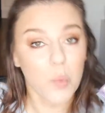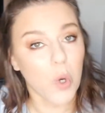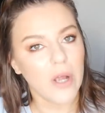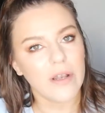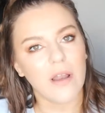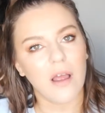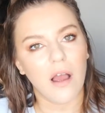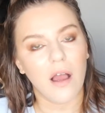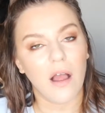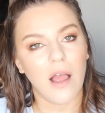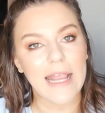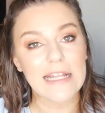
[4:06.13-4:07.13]
One,
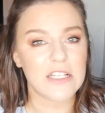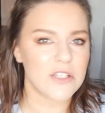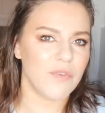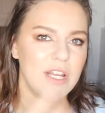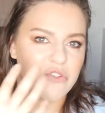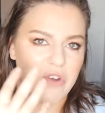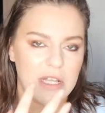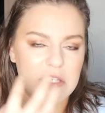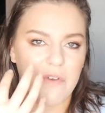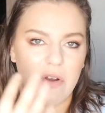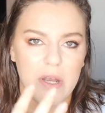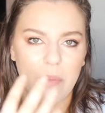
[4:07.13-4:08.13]
it doesn't really
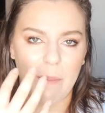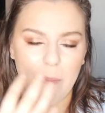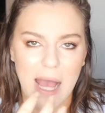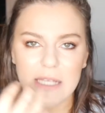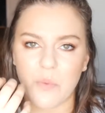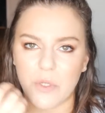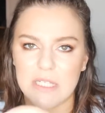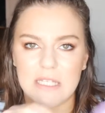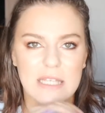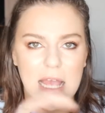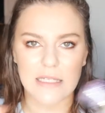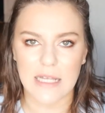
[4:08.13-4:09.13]
transfer under my mask. Once it
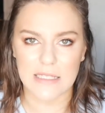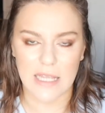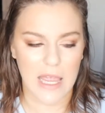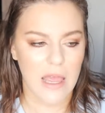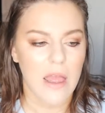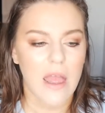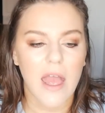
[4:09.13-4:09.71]
sets, that's it.